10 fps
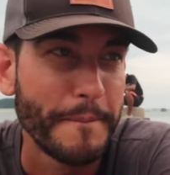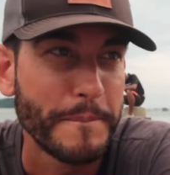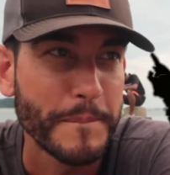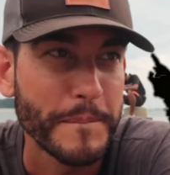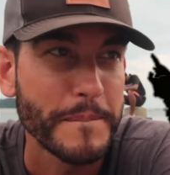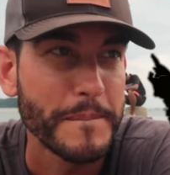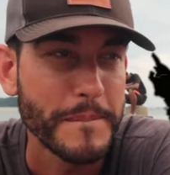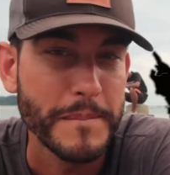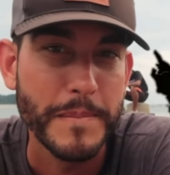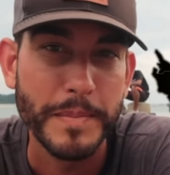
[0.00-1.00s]

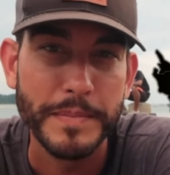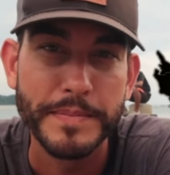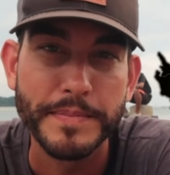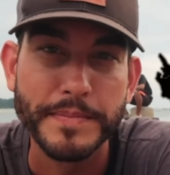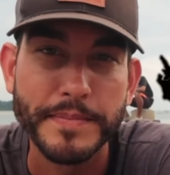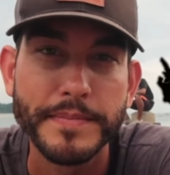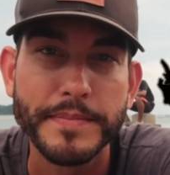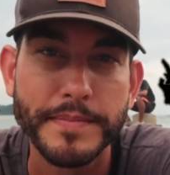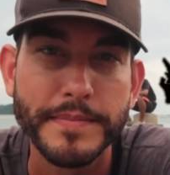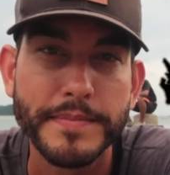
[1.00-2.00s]

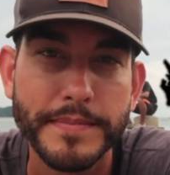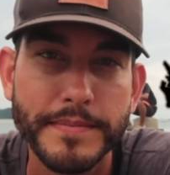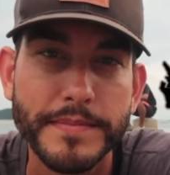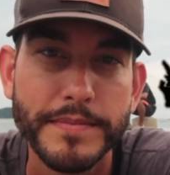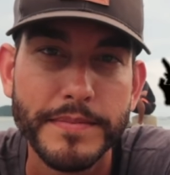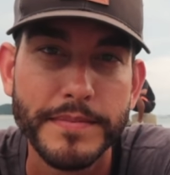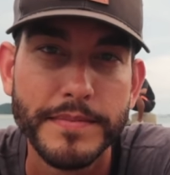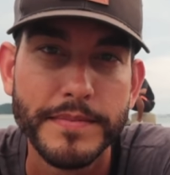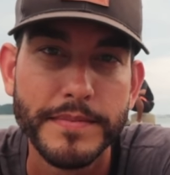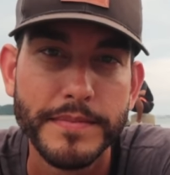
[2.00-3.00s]

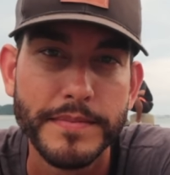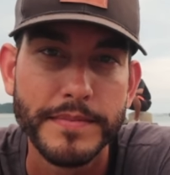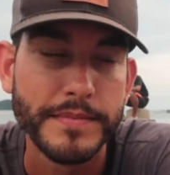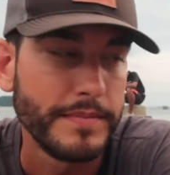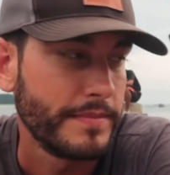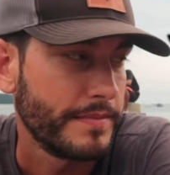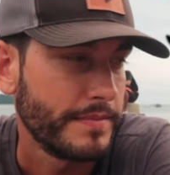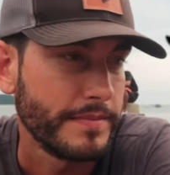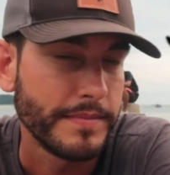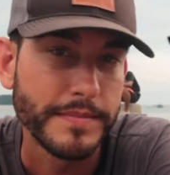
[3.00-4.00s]

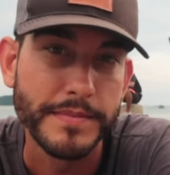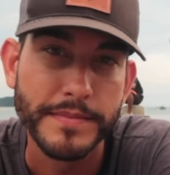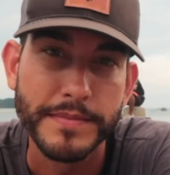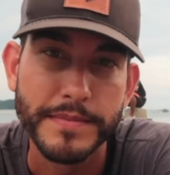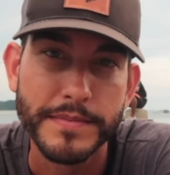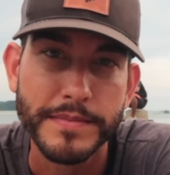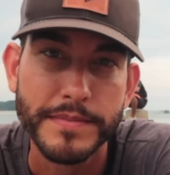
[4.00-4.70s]
[no speech]